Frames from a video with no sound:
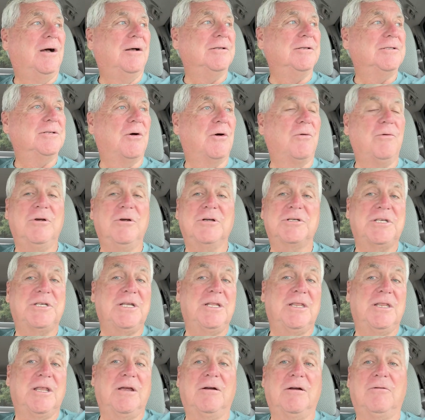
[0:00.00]
So we were
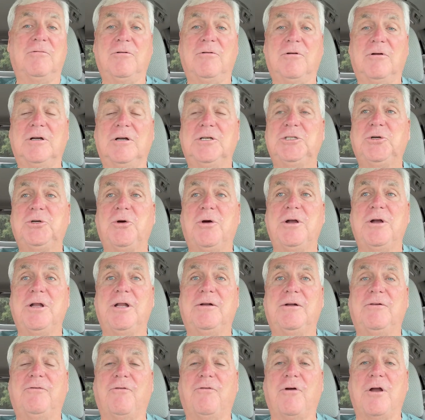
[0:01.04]
sitting there and we were enjoying
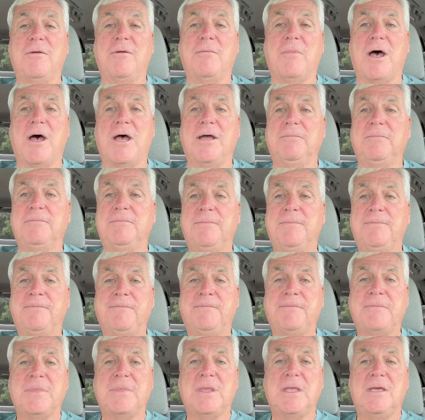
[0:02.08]
it, a friend of mine.
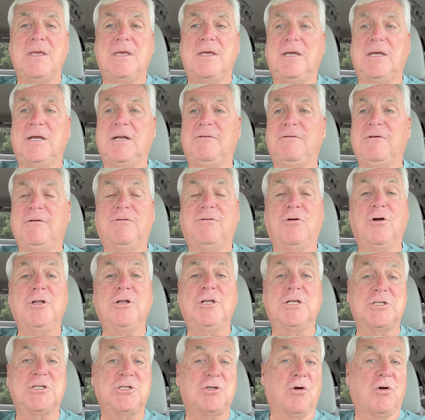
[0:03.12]
And if you've heard
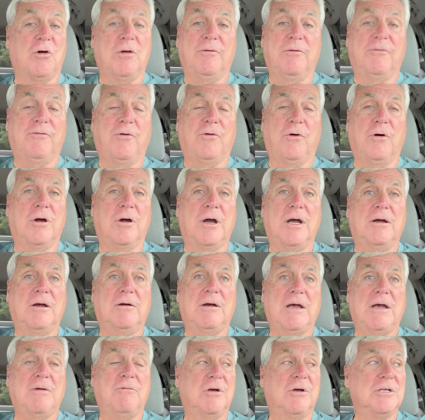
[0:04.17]
this story before,
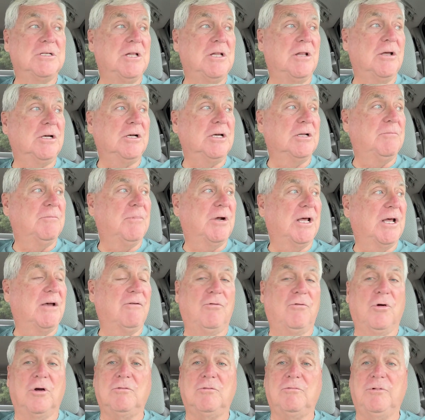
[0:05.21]
I wasn't looking, but I
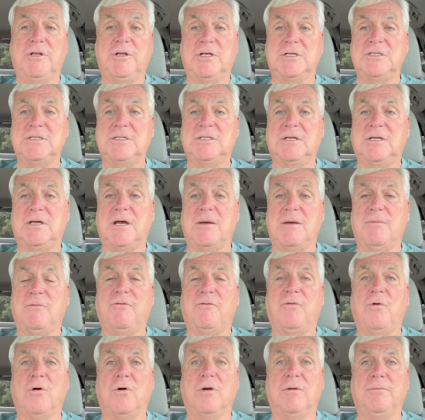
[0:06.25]
worked with this guy
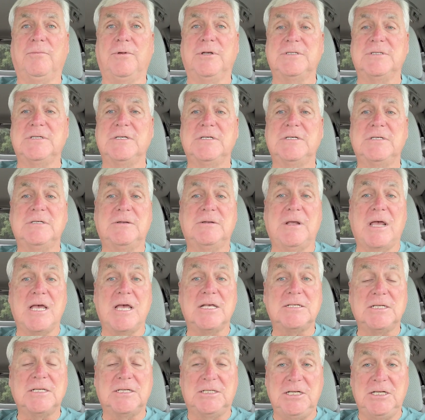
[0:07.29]
before in businesses.
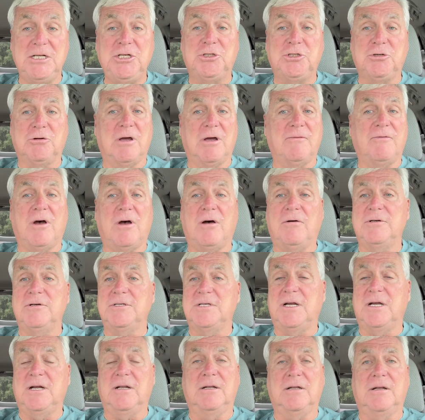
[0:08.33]
As a teacher, I've always
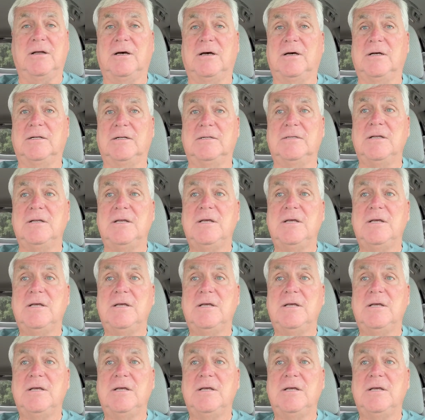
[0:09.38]
had a